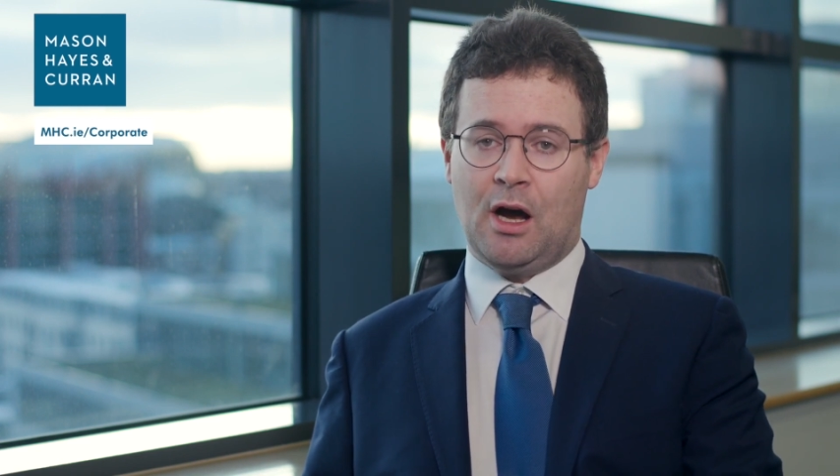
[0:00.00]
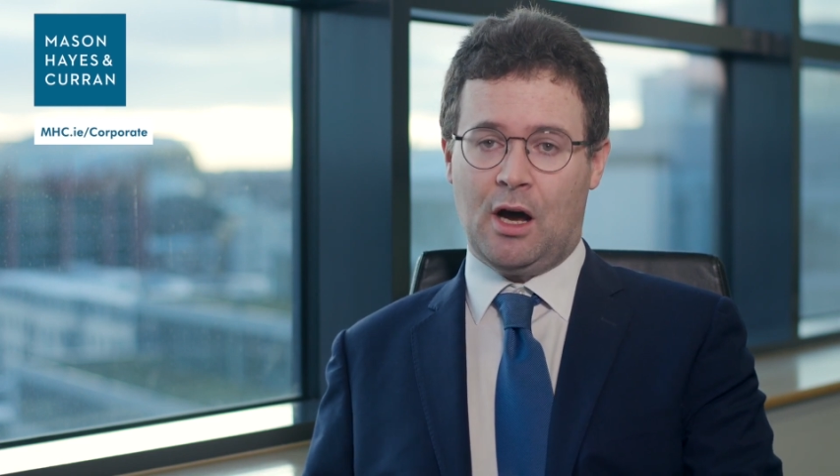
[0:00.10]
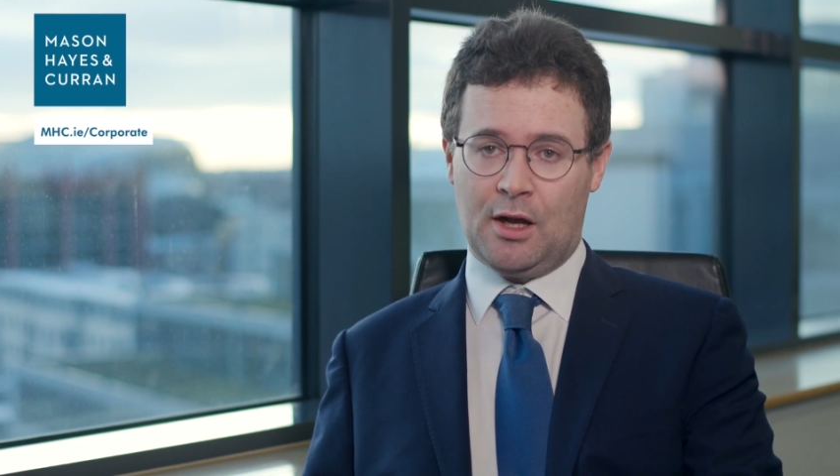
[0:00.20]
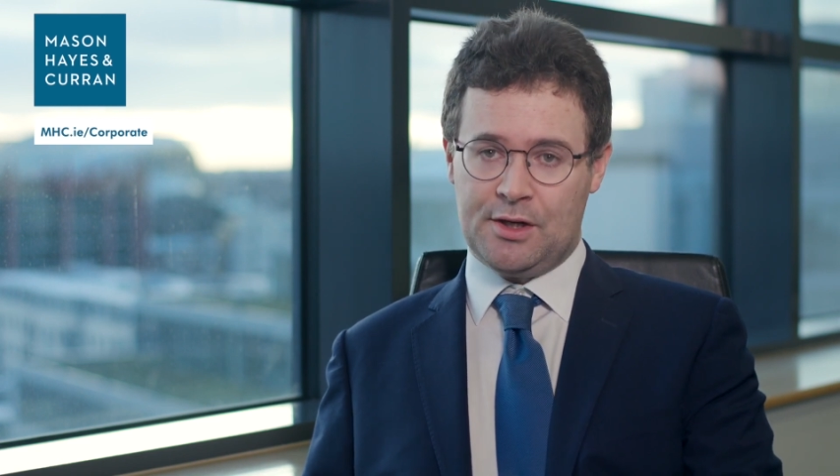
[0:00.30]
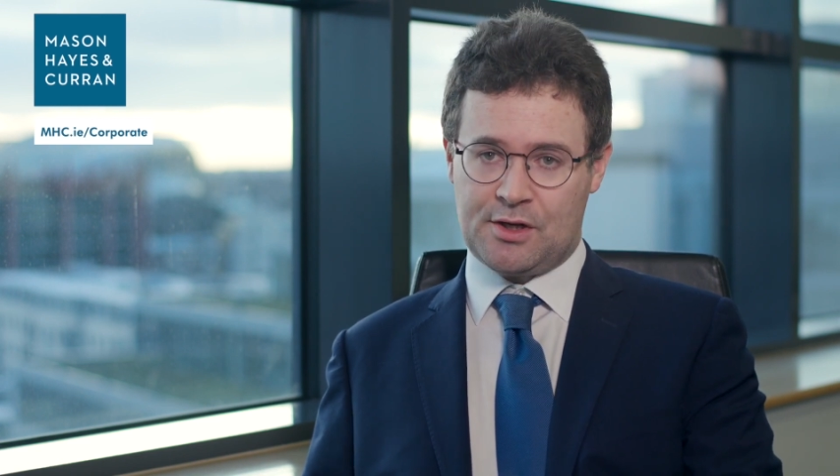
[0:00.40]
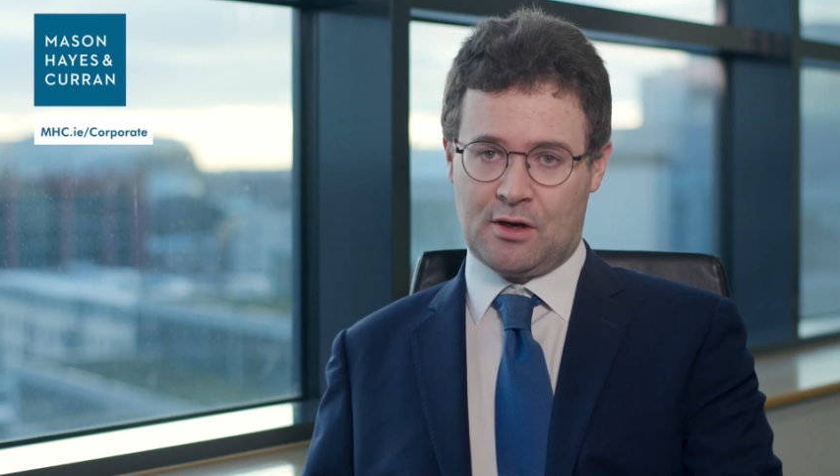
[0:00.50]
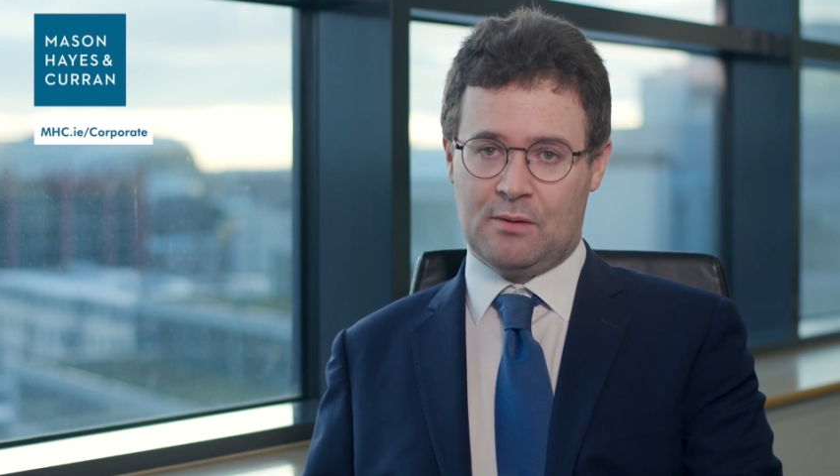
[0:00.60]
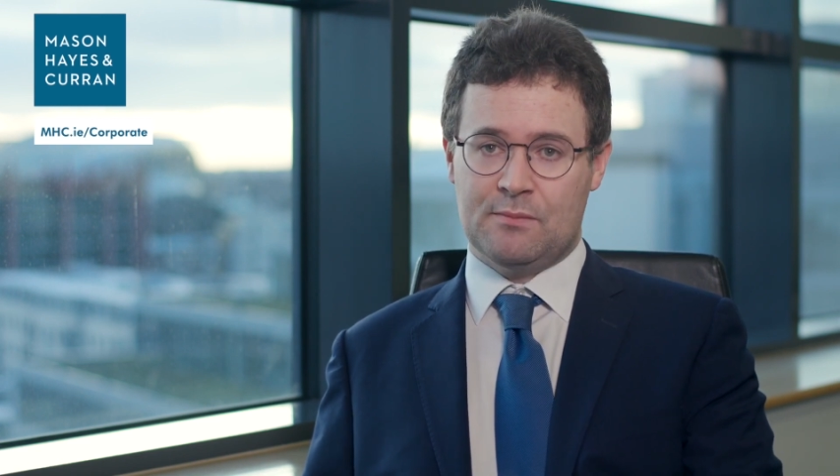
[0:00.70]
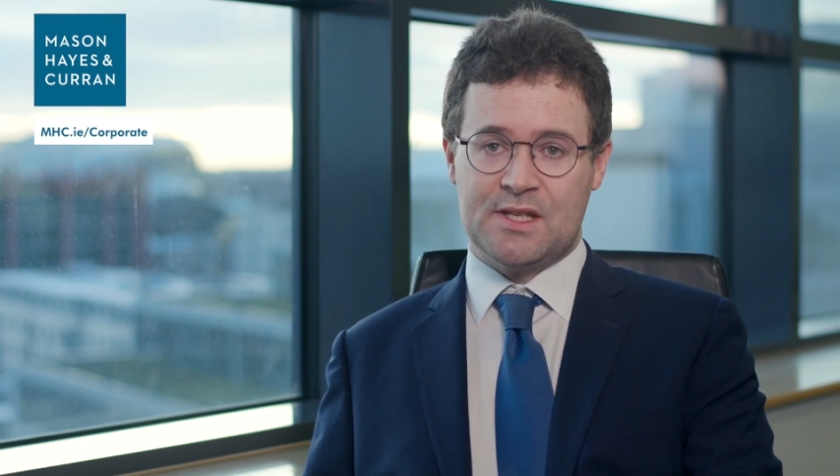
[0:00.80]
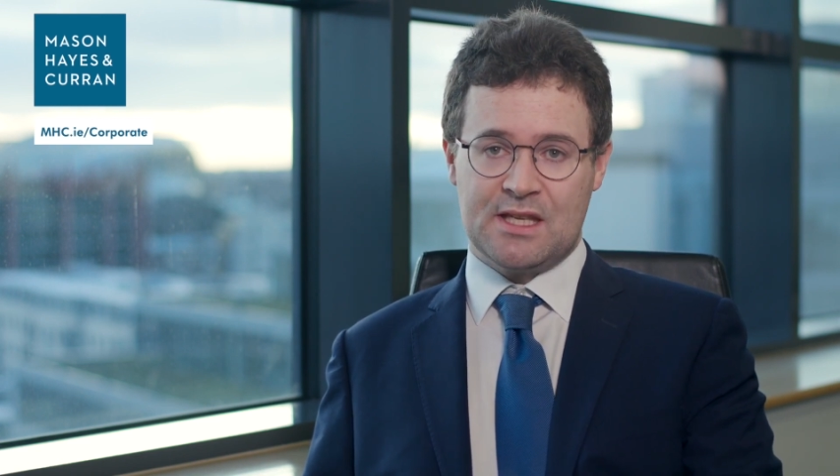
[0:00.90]
on
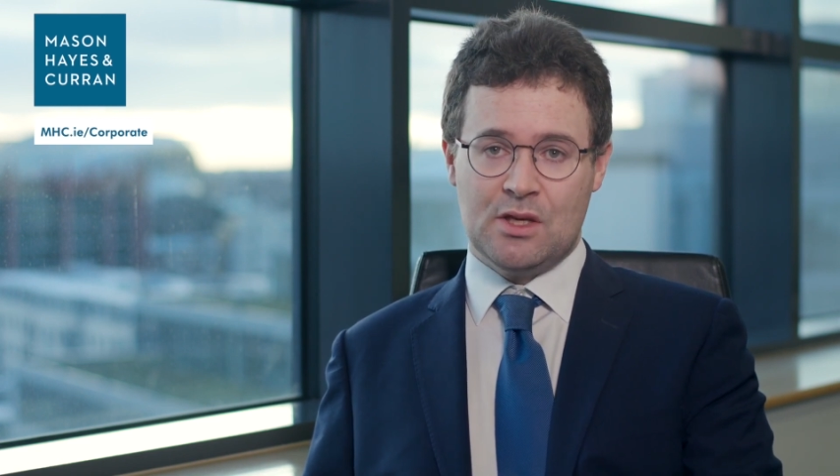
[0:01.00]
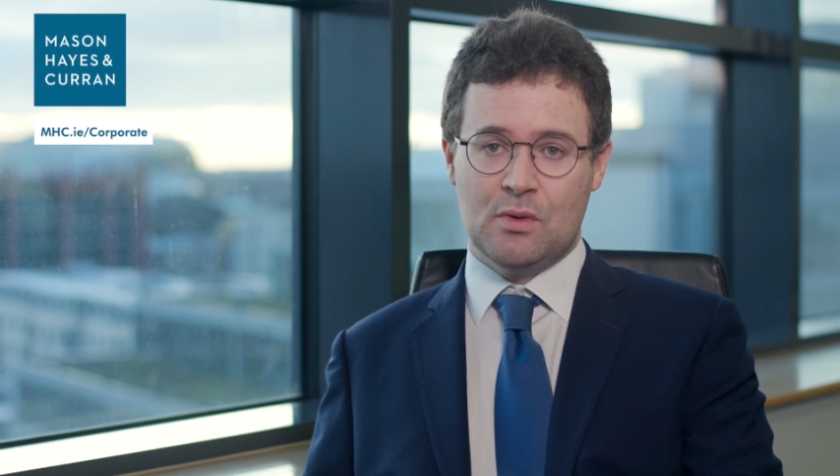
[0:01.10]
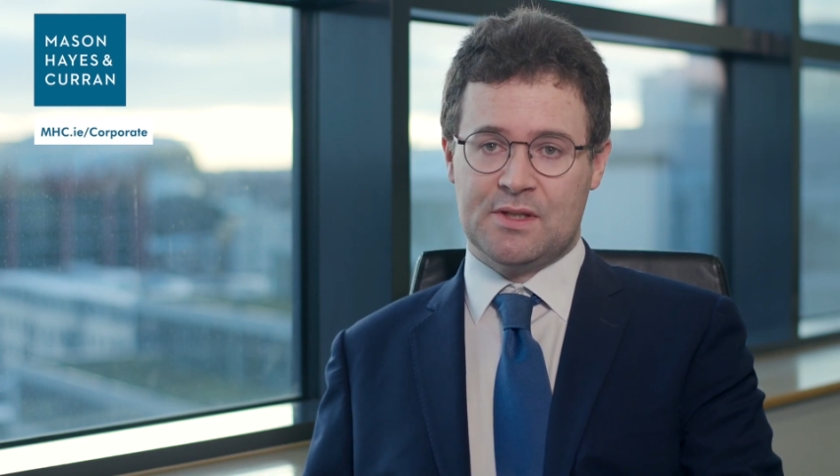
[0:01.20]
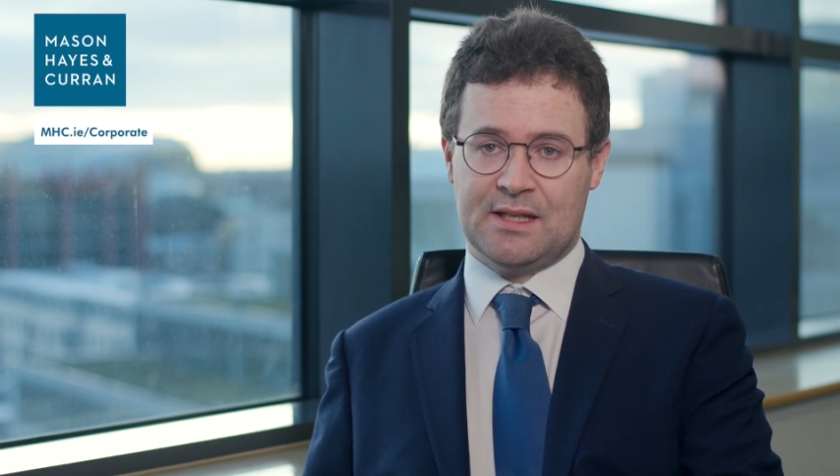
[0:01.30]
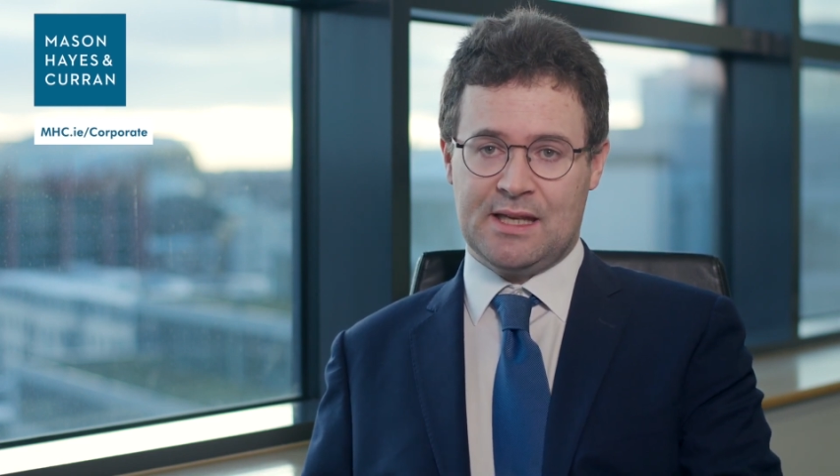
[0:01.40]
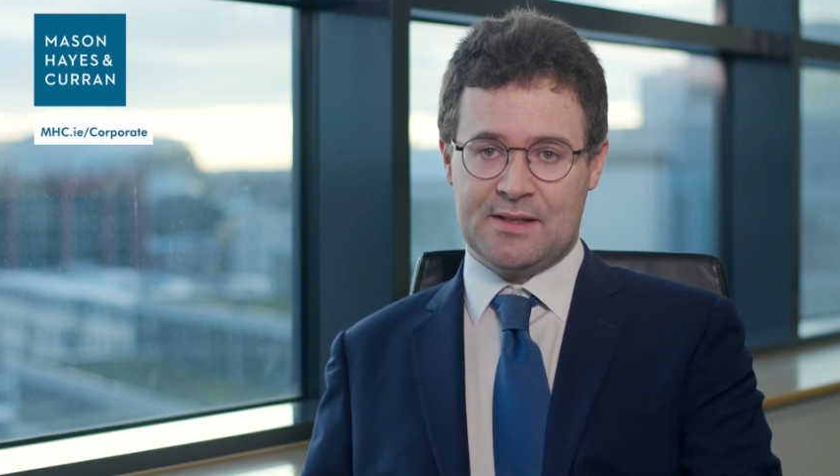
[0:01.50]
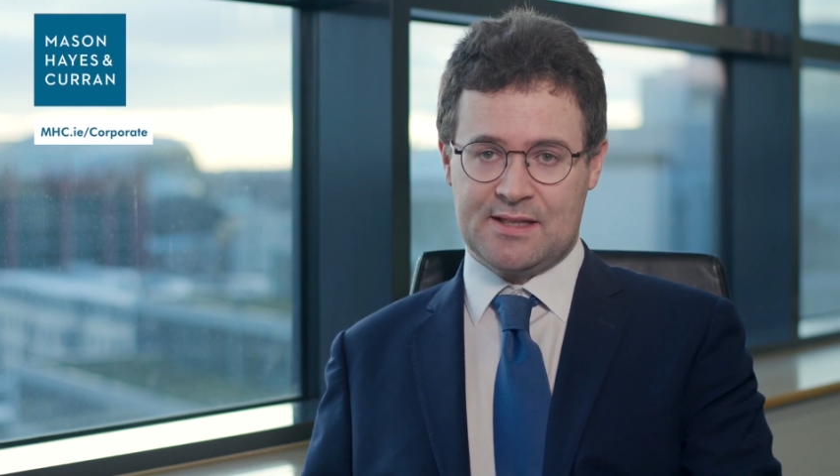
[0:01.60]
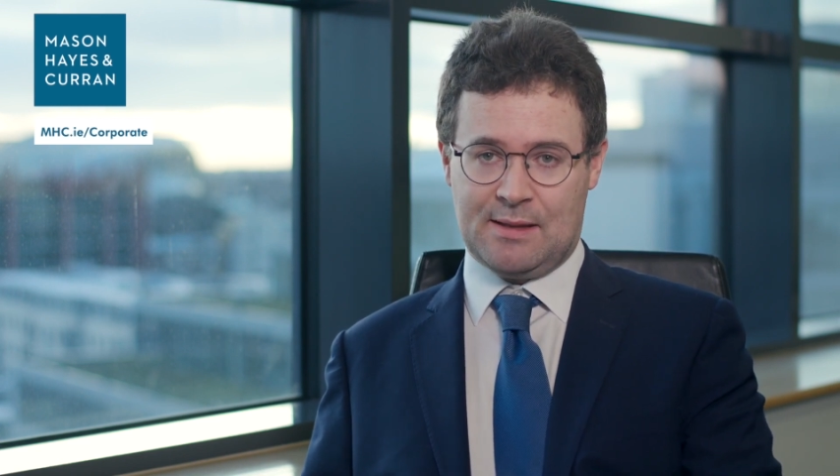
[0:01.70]
terms using these